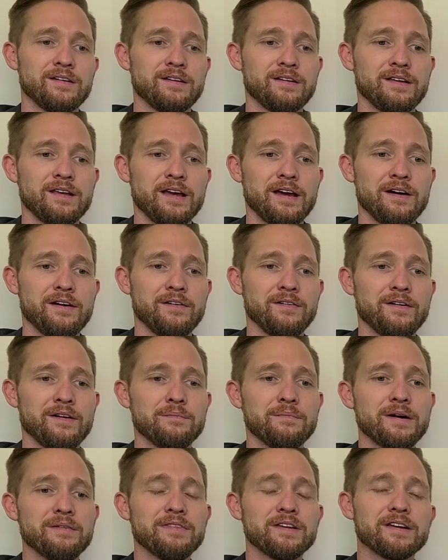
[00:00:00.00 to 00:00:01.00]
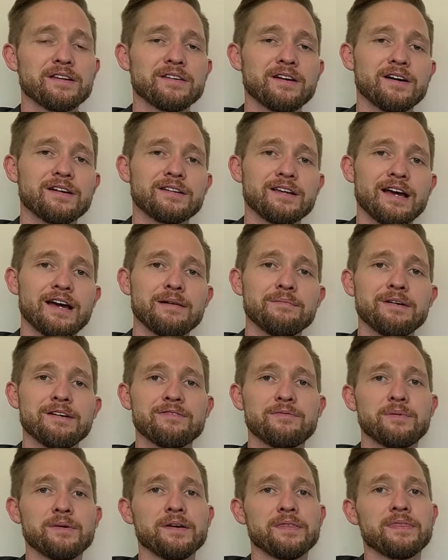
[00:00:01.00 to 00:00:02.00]
Now, above the guitar tab,
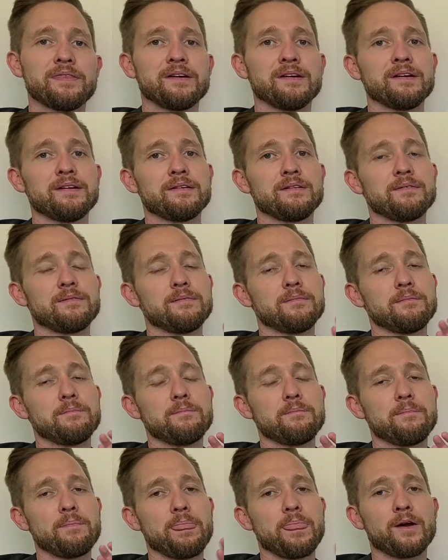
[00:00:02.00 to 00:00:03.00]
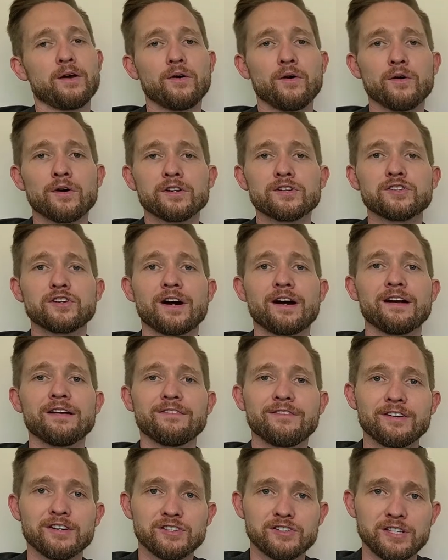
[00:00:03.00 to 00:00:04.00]
I've put the chord chart
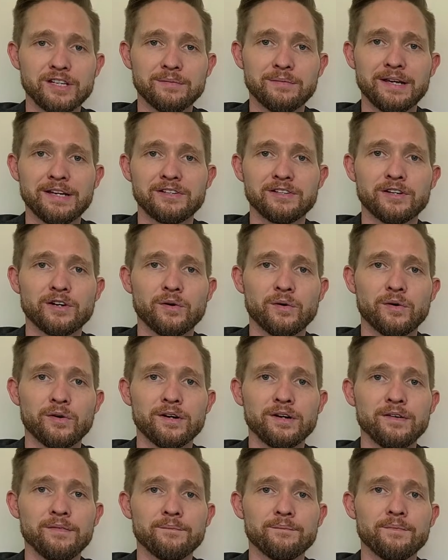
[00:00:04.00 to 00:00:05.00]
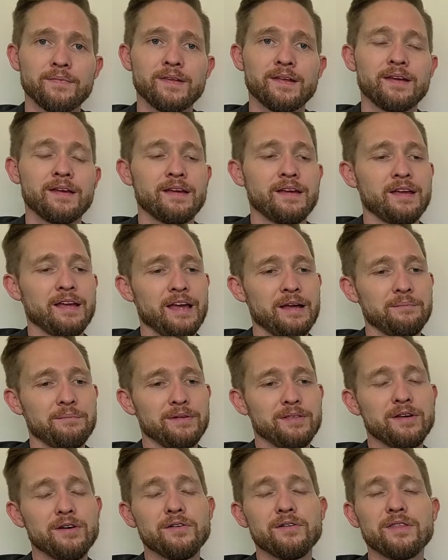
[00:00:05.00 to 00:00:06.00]
for G major chord. And
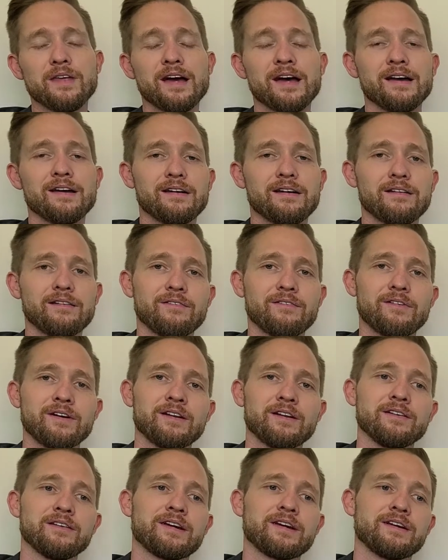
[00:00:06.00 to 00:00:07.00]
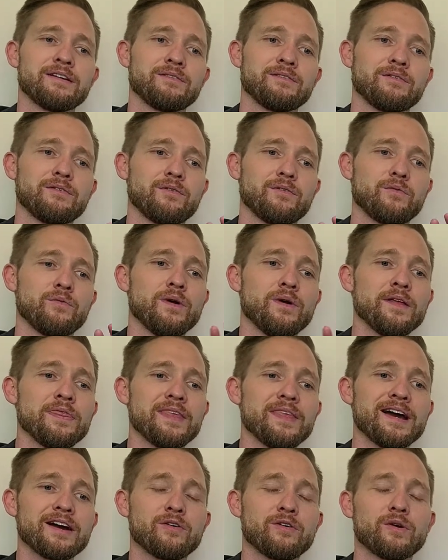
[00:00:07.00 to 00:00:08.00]
below that, we're going to look at what
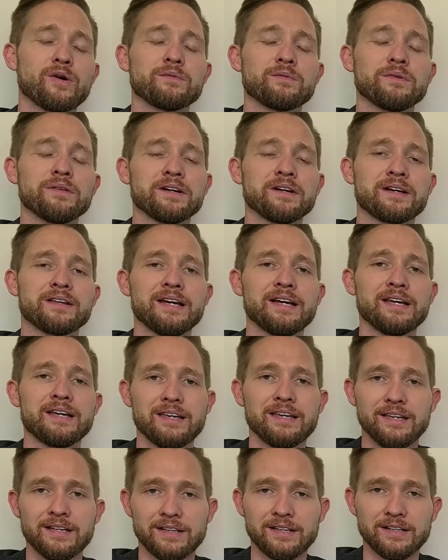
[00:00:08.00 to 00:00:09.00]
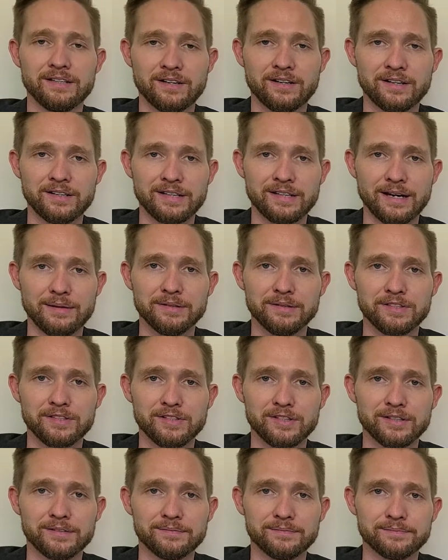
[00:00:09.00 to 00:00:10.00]
that chord would look like in guitar
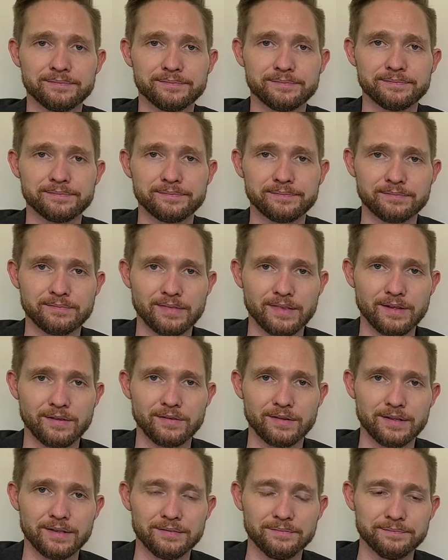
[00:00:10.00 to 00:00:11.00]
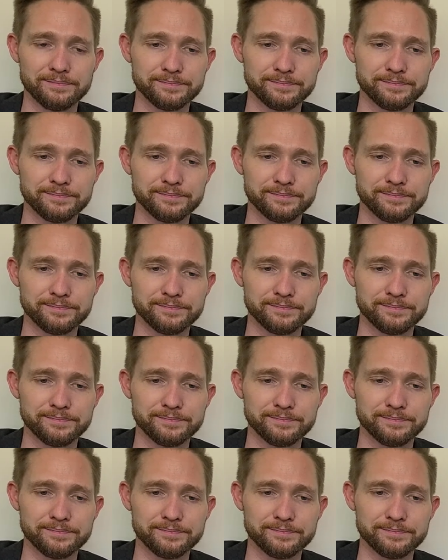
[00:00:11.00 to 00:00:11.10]
tablature. Okay.